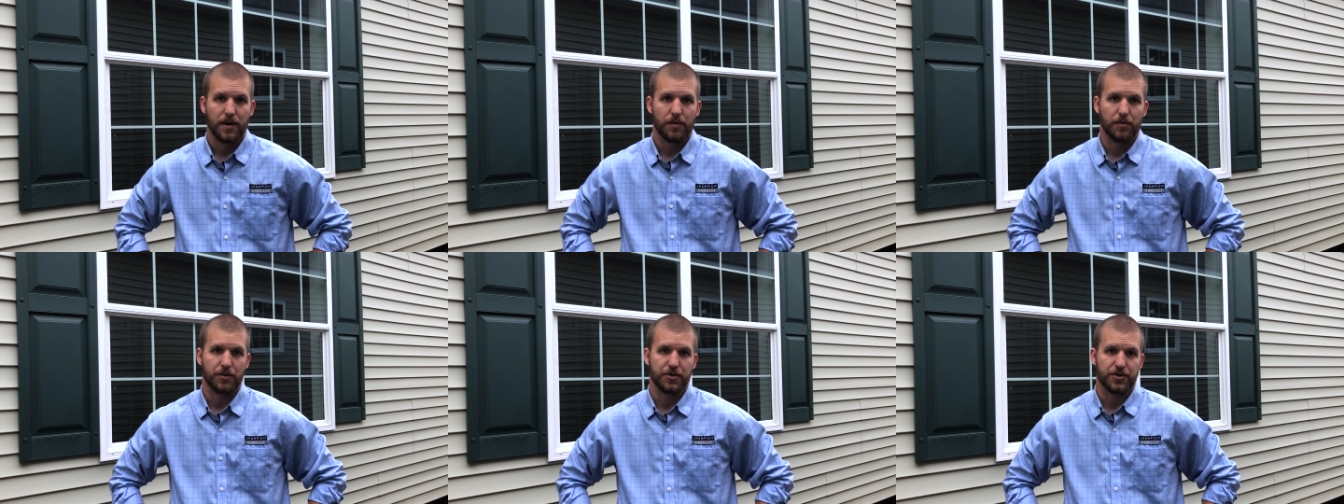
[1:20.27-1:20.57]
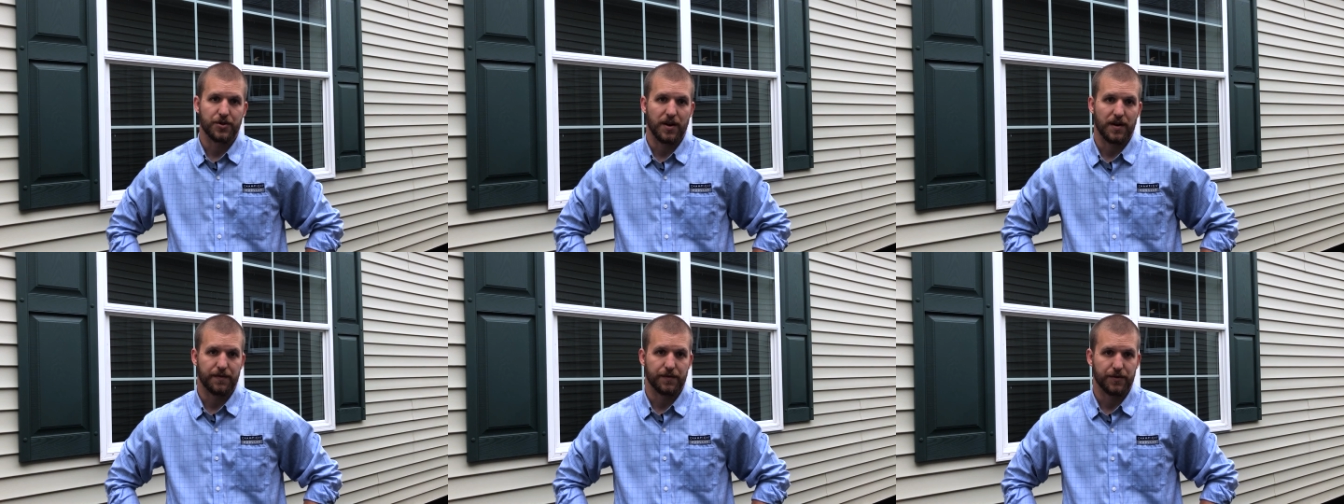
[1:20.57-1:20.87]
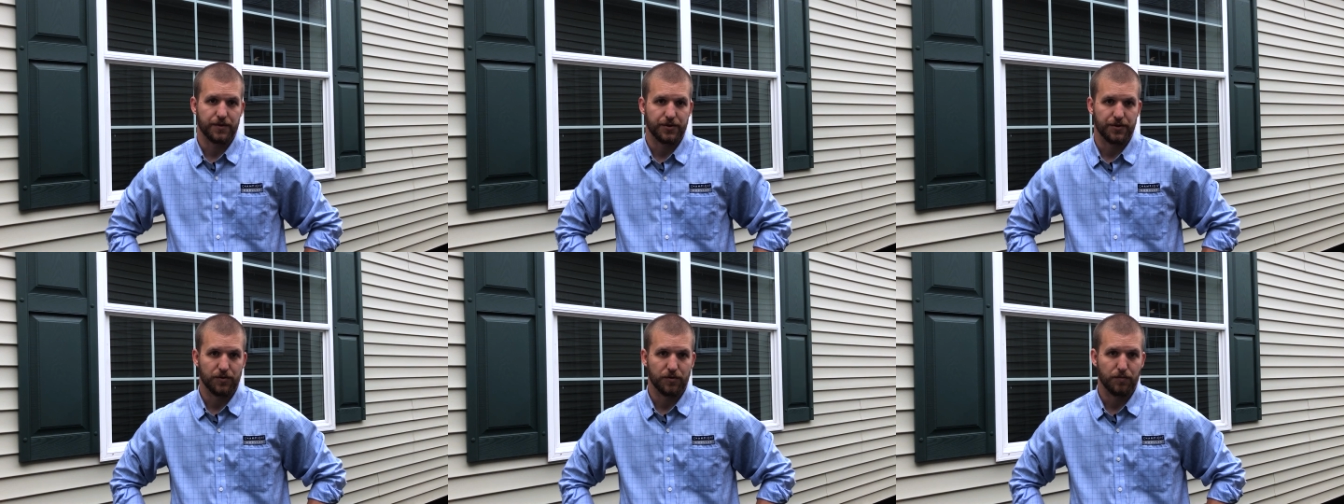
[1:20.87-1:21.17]
which
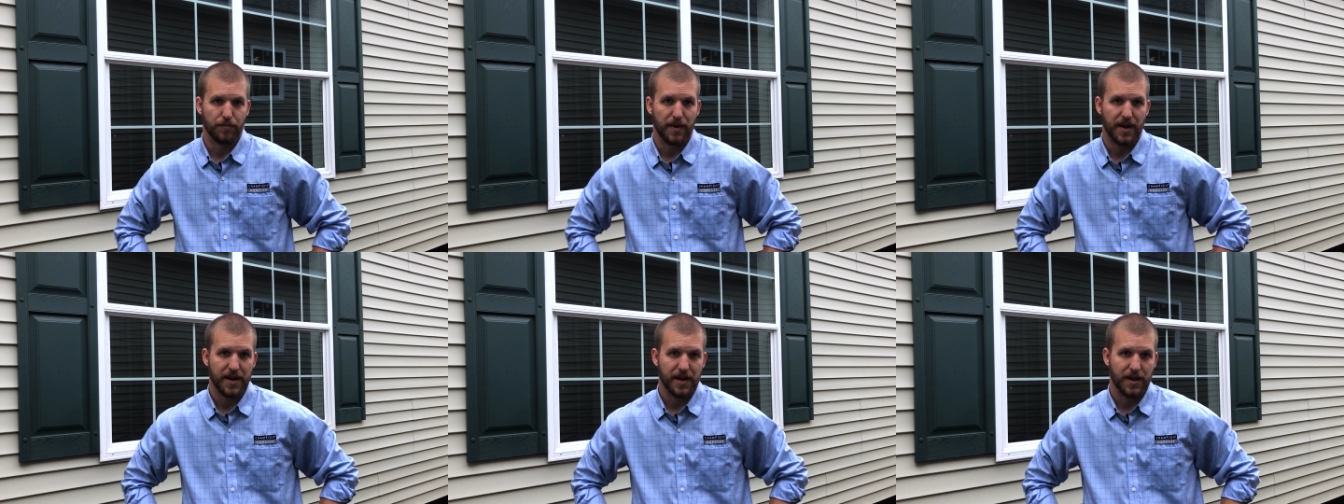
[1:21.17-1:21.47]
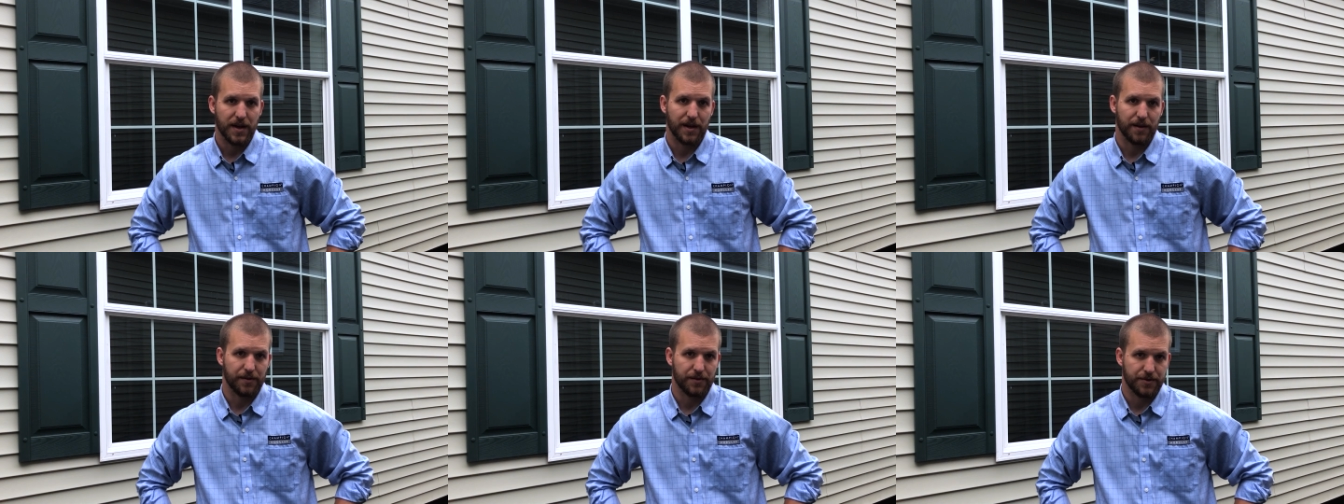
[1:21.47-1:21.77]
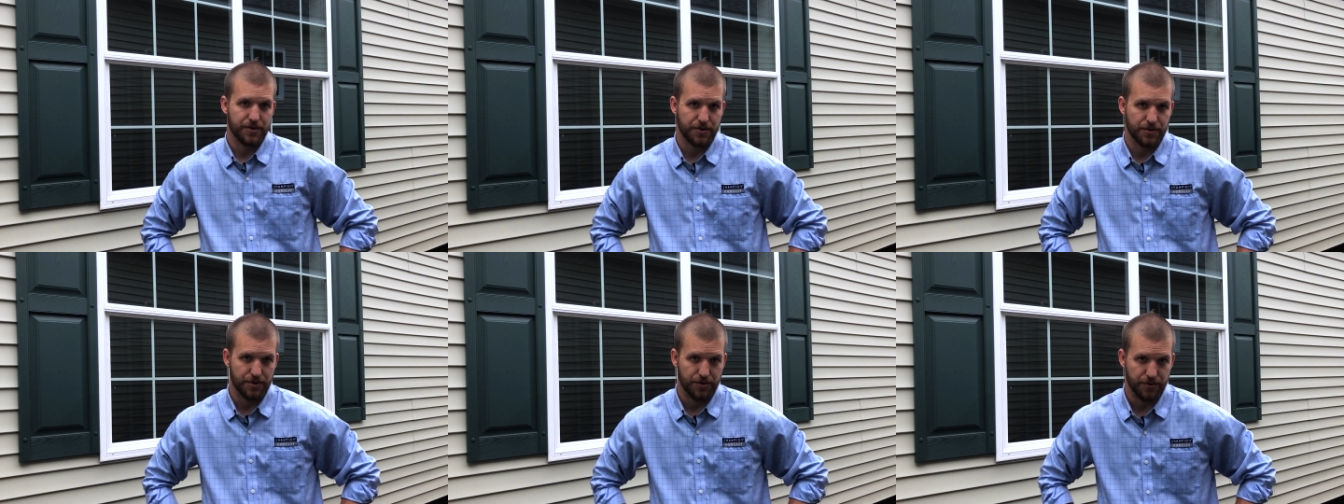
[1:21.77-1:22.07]
offers you many
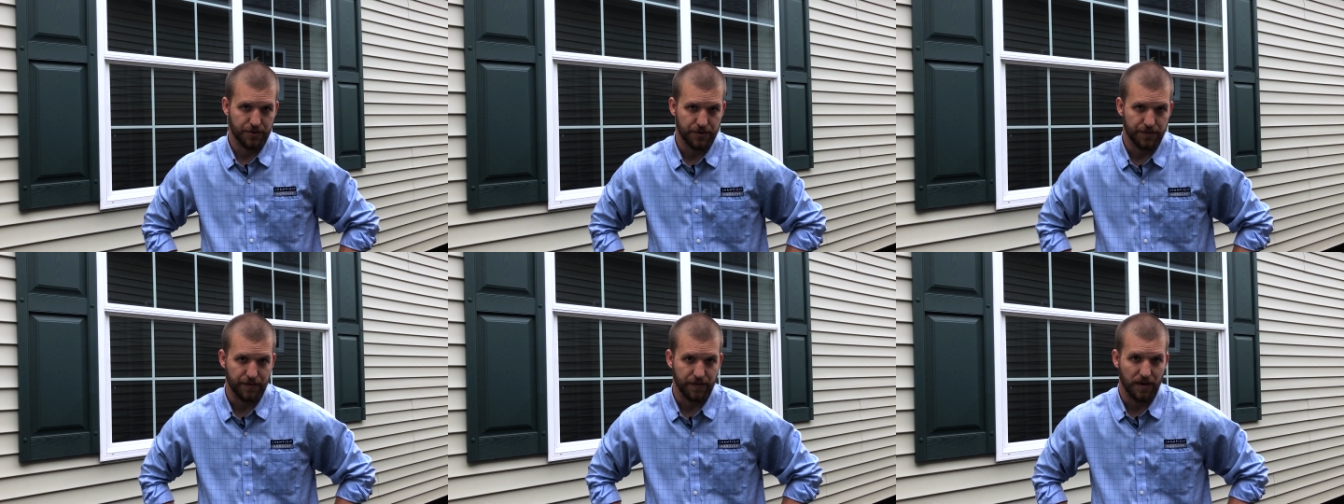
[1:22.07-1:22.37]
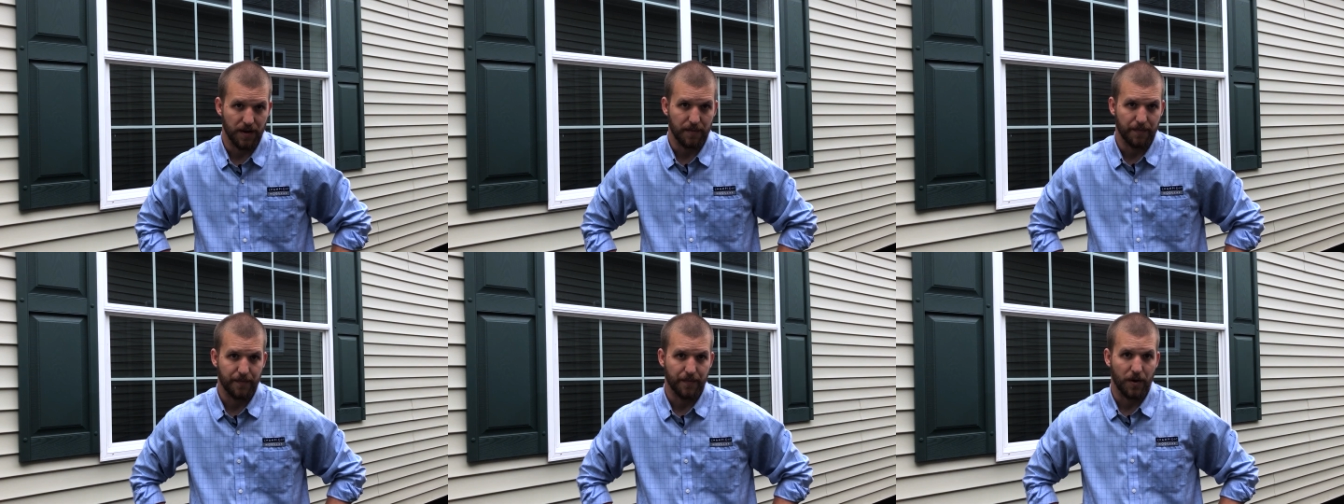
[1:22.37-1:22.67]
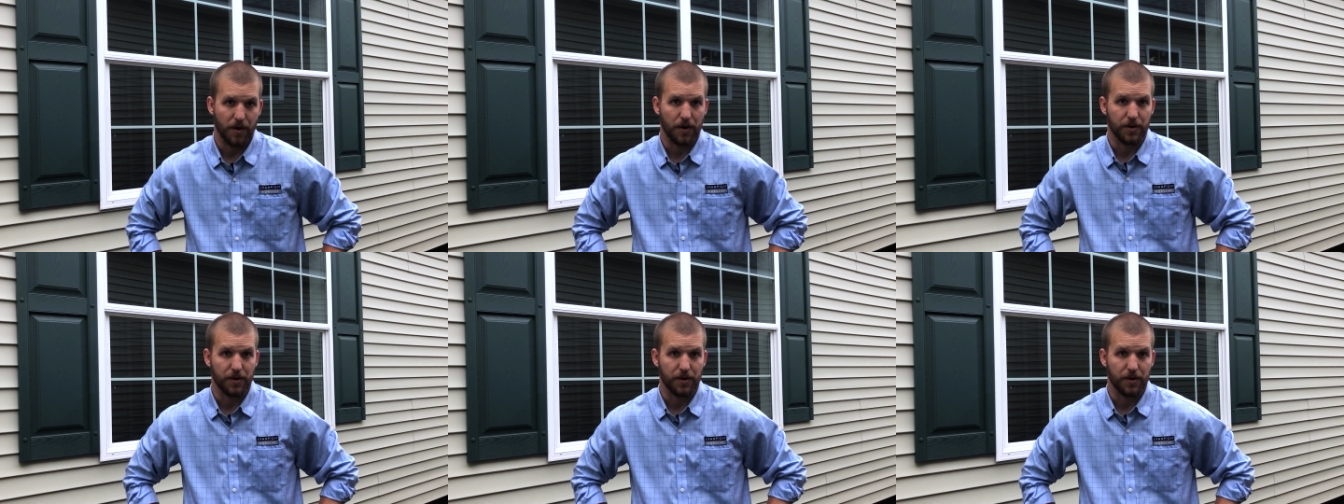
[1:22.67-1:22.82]
colors to choose from,